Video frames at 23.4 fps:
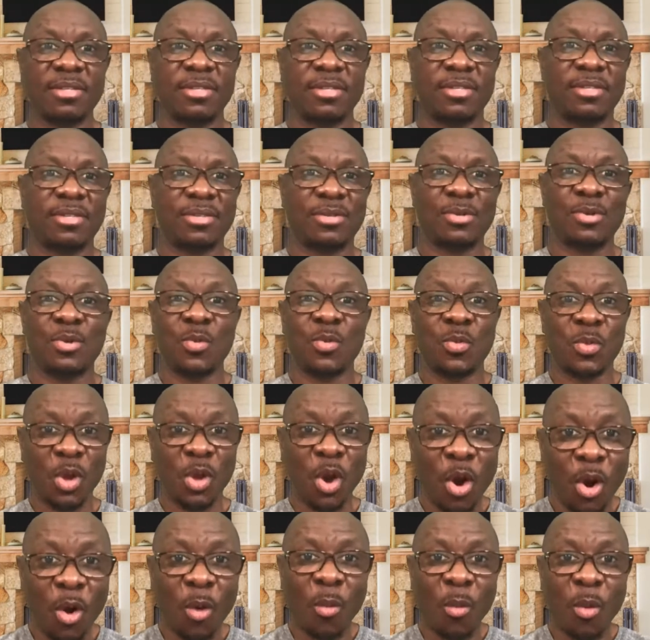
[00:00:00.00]
So we
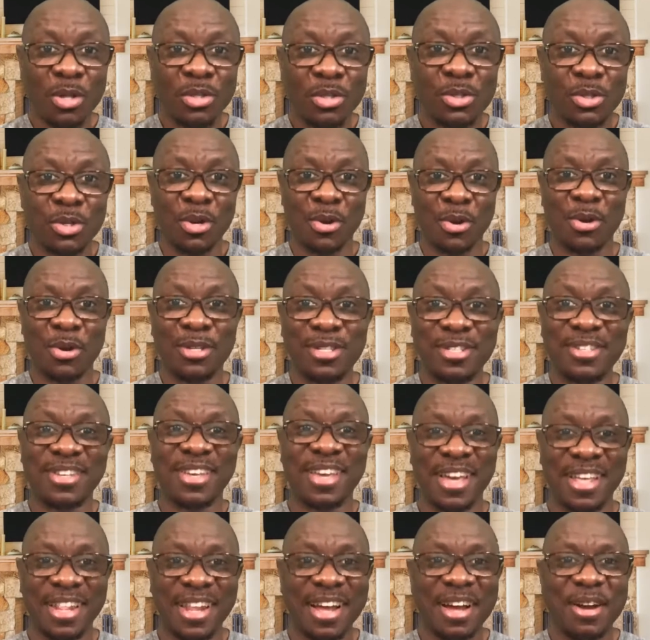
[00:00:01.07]
all want to grow
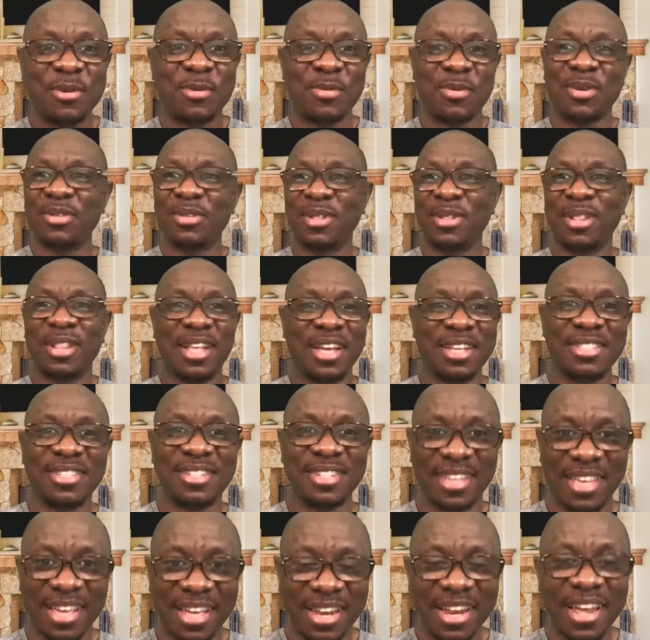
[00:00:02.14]
together, we want to learn
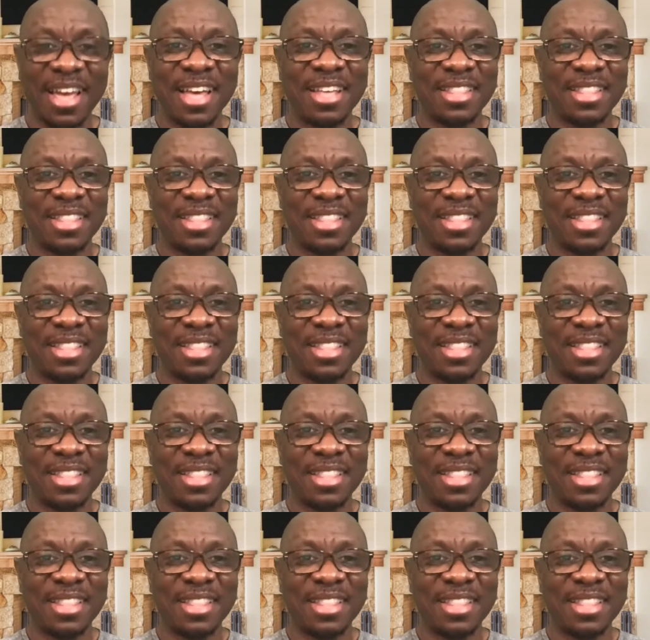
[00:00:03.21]
together.